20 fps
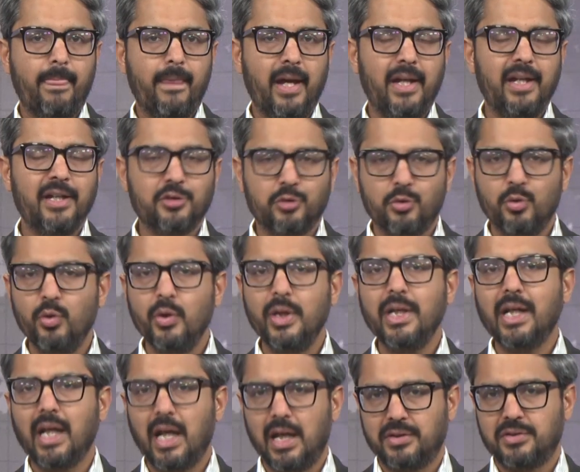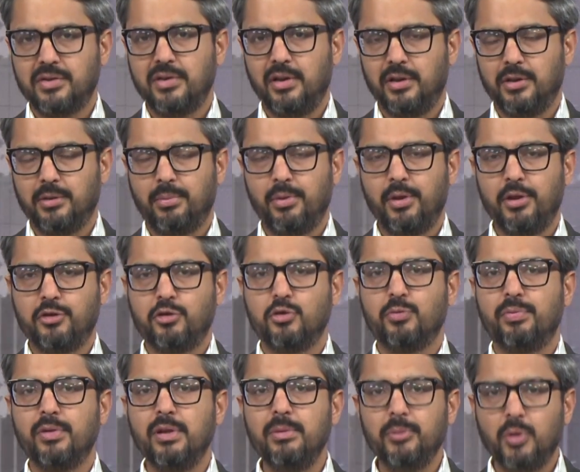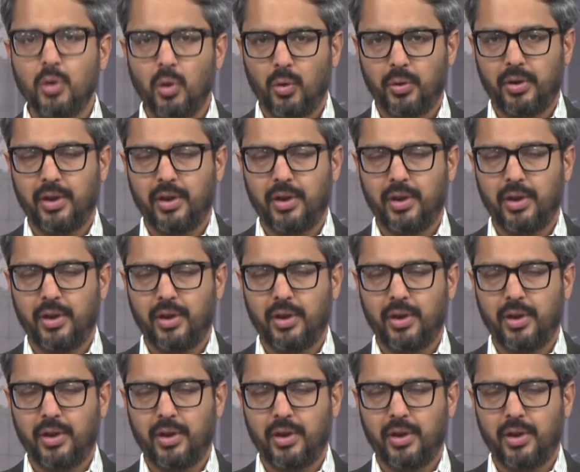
In its ruling last year, the British Supreme Court